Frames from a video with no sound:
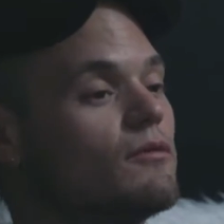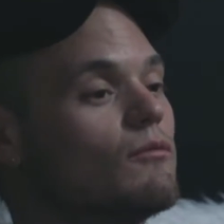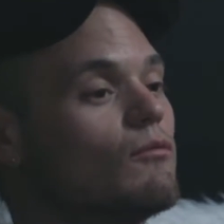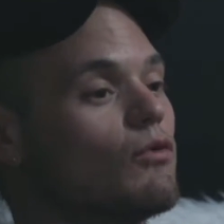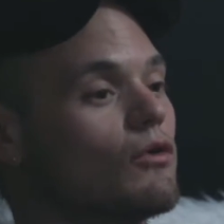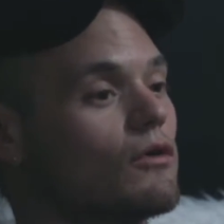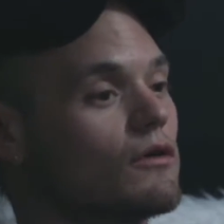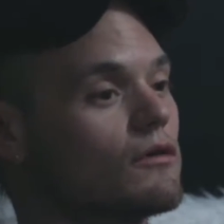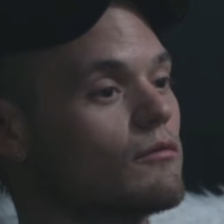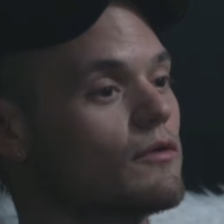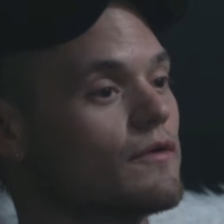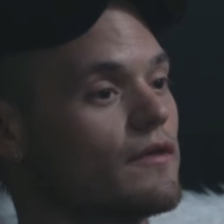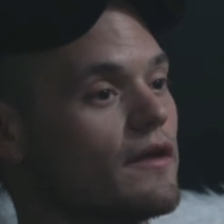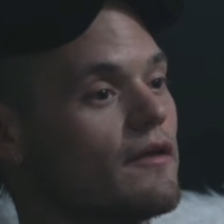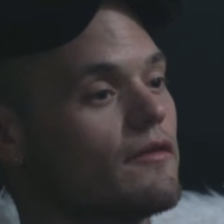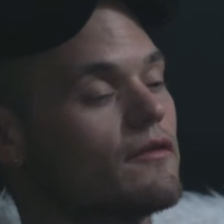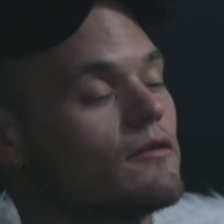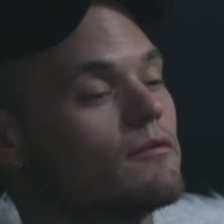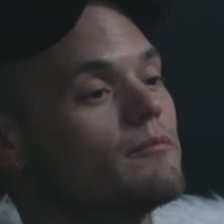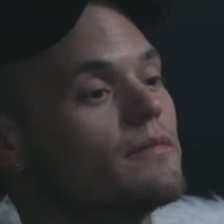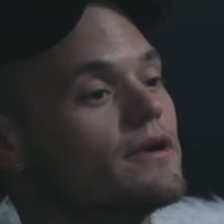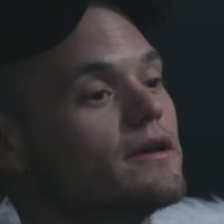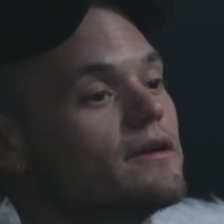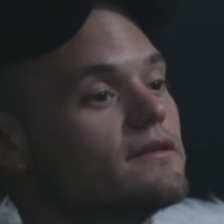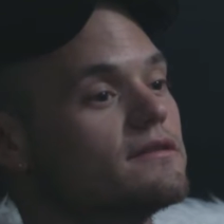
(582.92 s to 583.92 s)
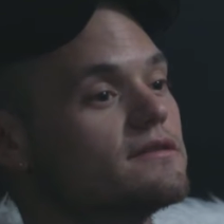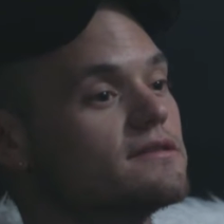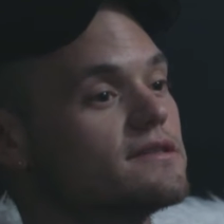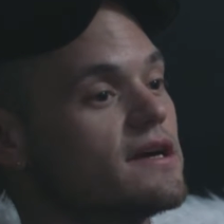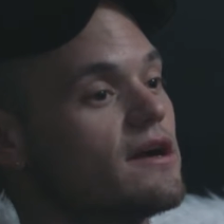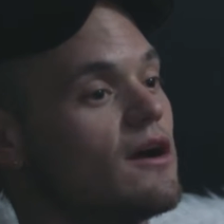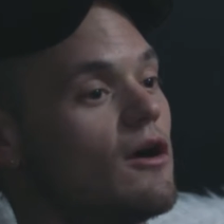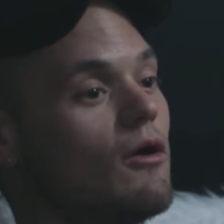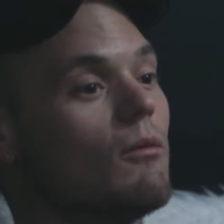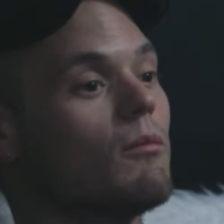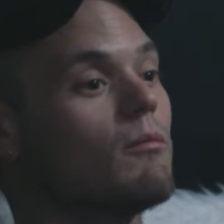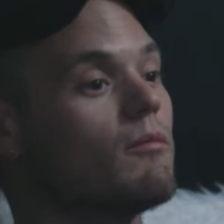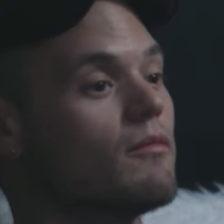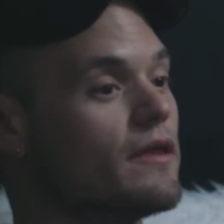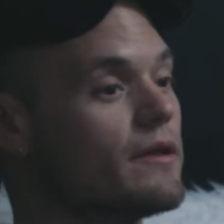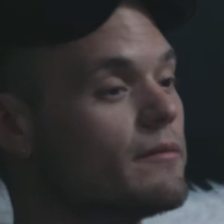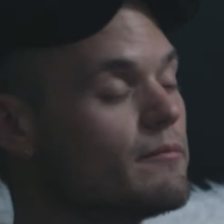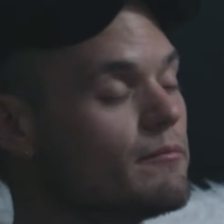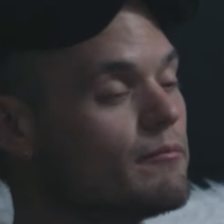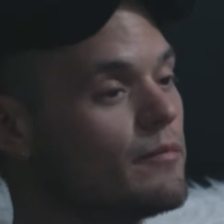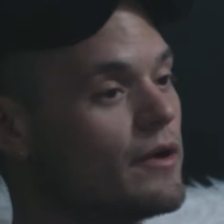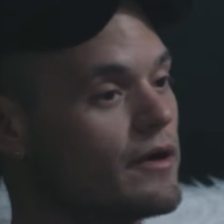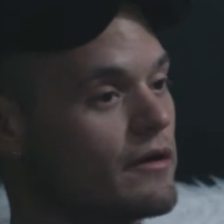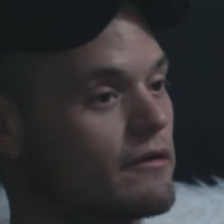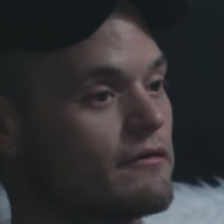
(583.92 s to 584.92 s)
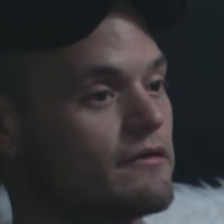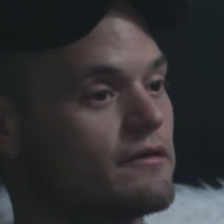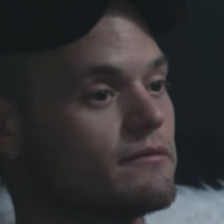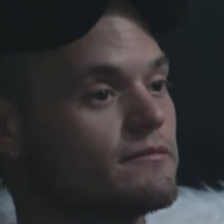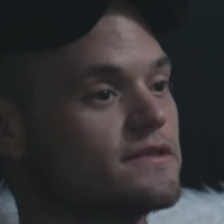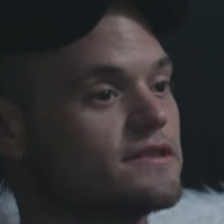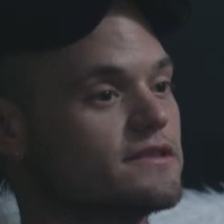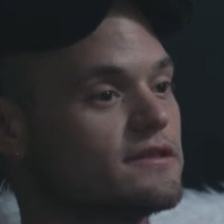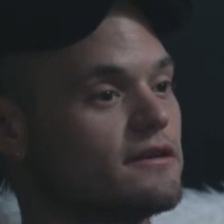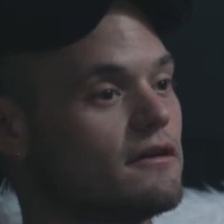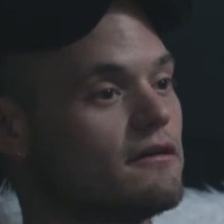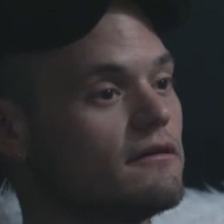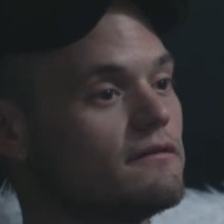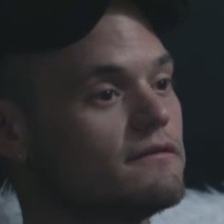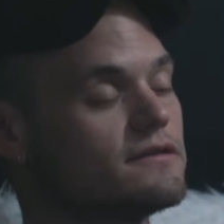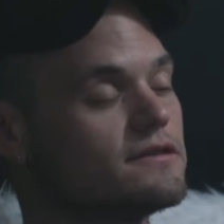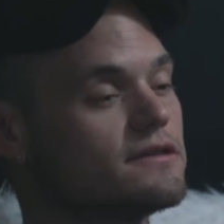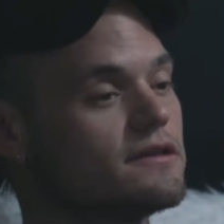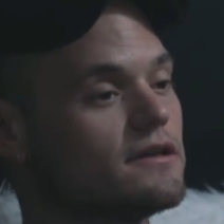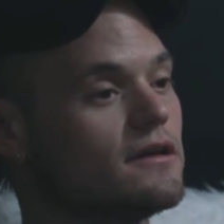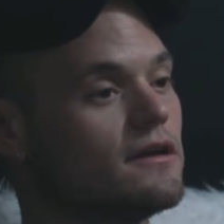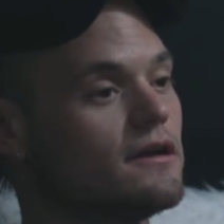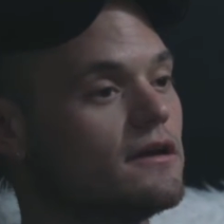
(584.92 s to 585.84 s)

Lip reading: but work with other men to help them better themselves.